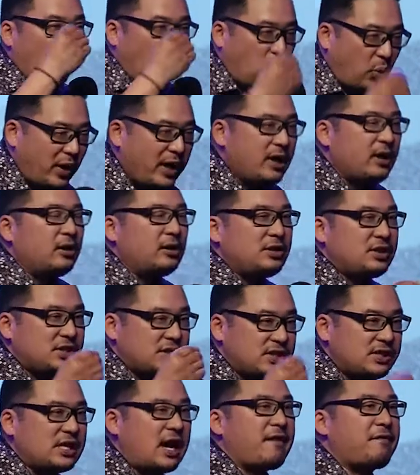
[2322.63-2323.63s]
will
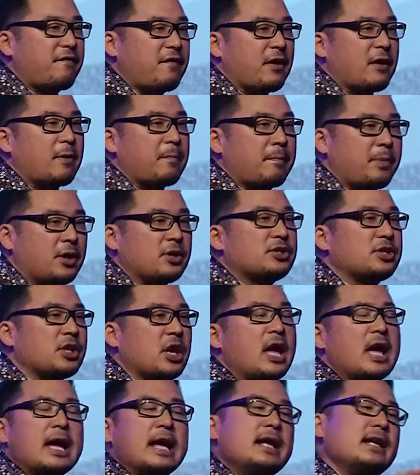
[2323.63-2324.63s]
suffer
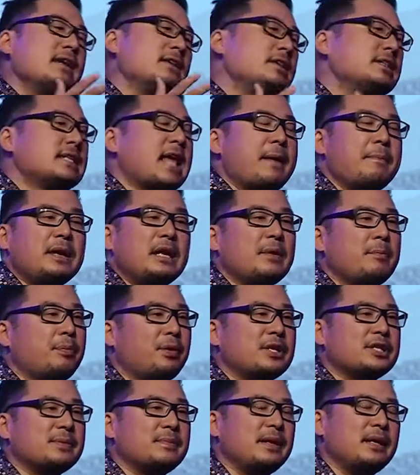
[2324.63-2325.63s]
persecution. Now, does that mean
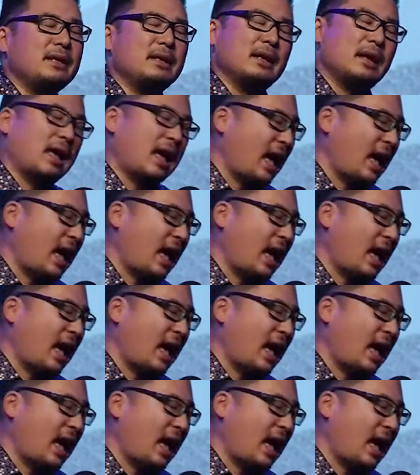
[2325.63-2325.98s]
imprisonment?